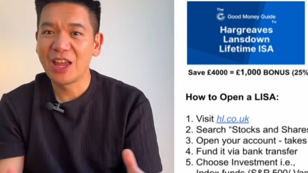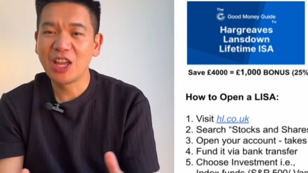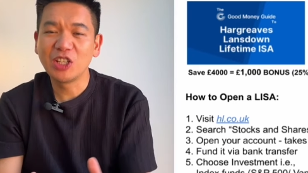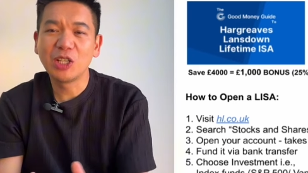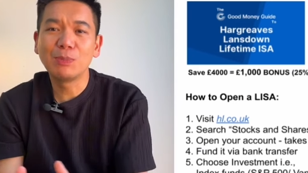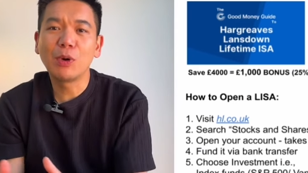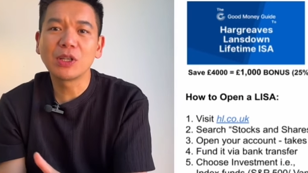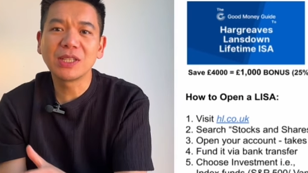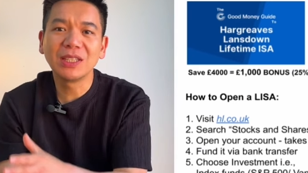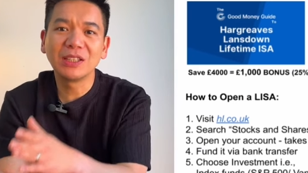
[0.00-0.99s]
and
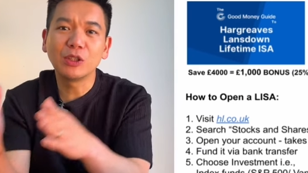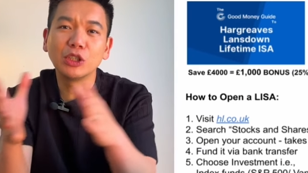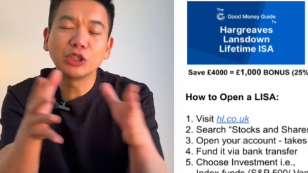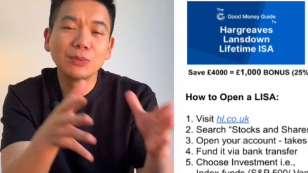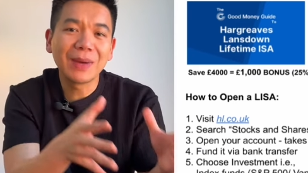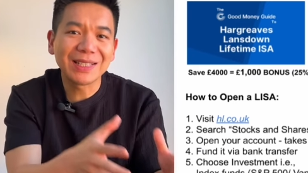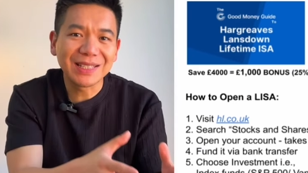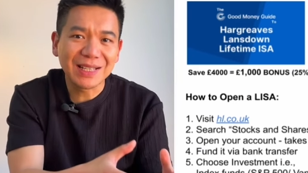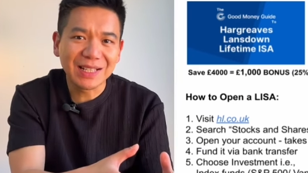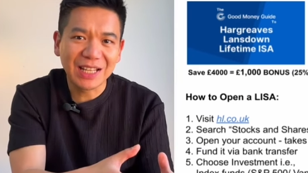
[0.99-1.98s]
deposit it
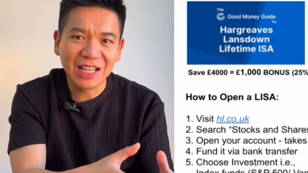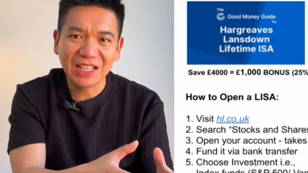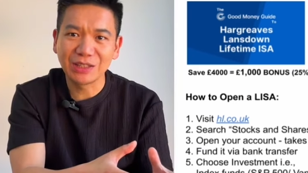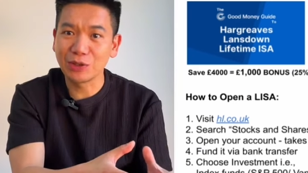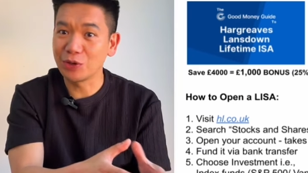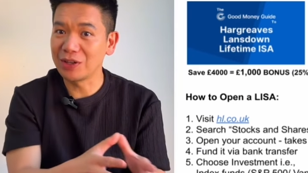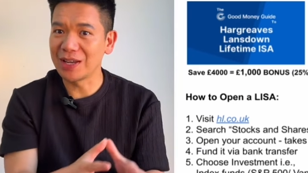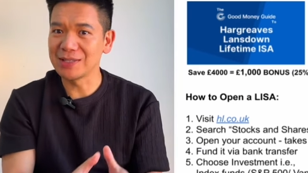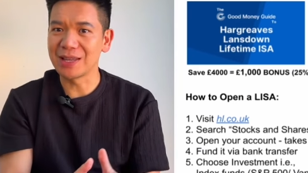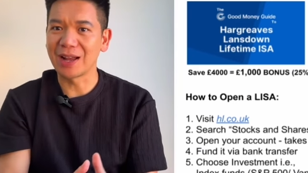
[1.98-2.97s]
automatically into your
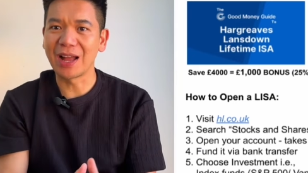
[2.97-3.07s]
LISA